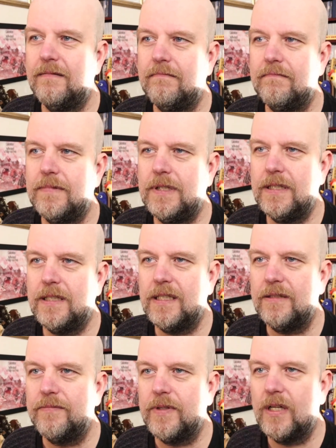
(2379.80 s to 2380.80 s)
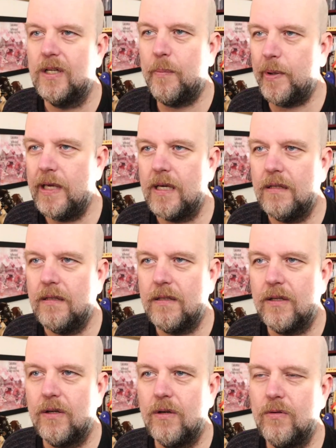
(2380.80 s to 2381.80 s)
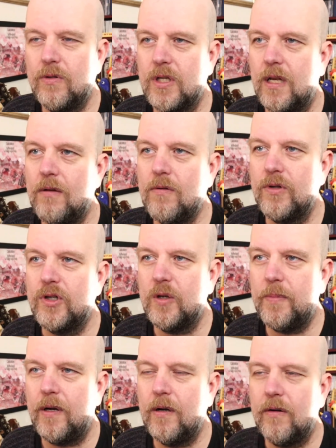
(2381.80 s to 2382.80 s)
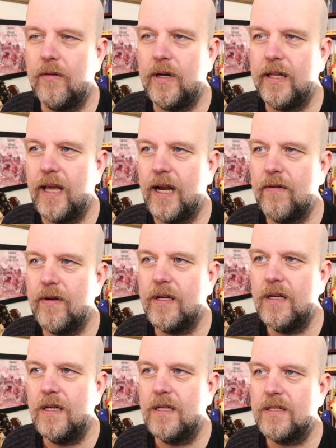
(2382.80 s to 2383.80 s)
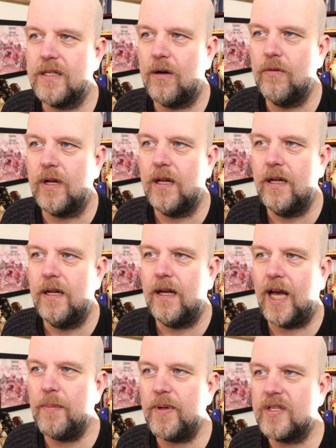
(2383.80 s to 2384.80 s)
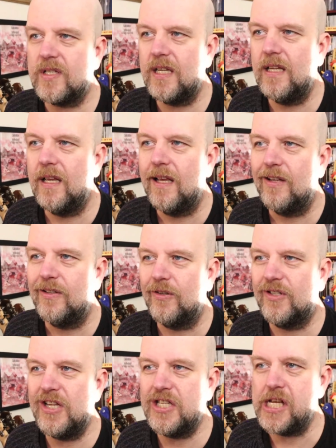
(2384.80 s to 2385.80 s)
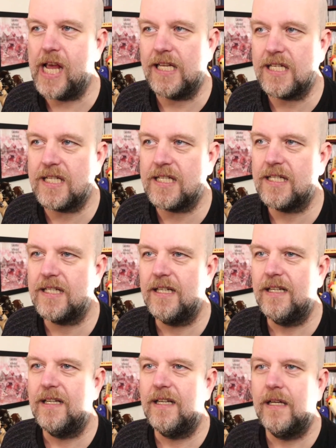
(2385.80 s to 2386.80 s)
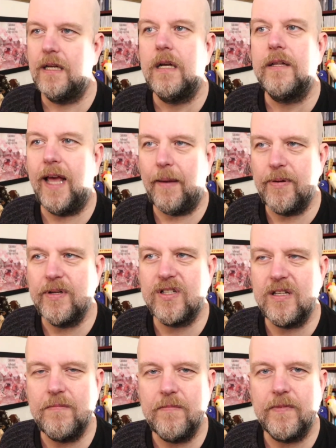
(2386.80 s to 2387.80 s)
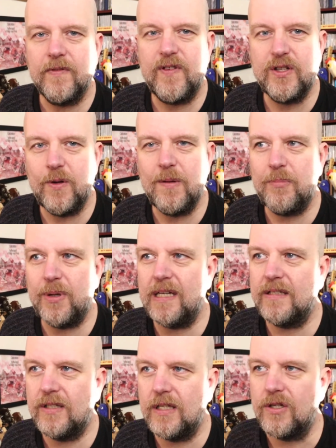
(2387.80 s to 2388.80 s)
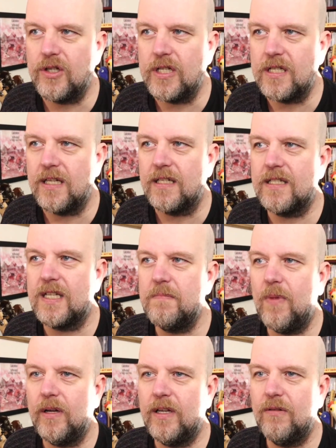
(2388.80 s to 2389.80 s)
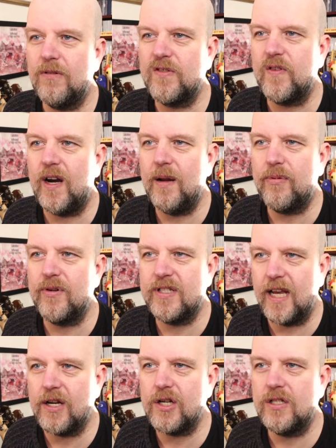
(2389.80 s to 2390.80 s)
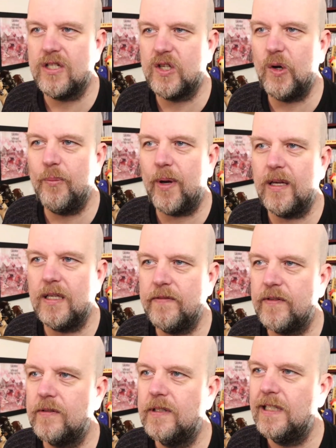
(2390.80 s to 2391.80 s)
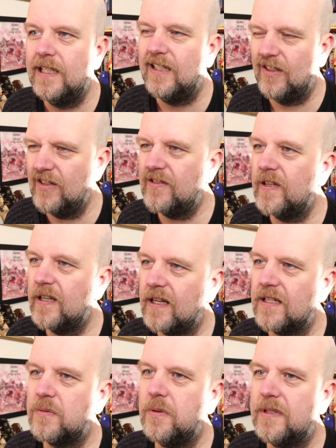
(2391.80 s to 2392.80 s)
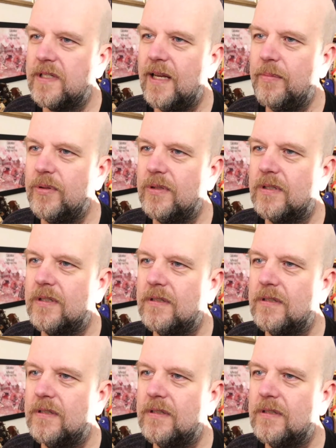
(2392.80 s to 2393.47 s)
There you go. Lupita, who's a local shop owner in the area, told ABC Noticias that happened to him for doing bad things. She said, St Michael is for our protection to combat evil, and I think that's what's happened.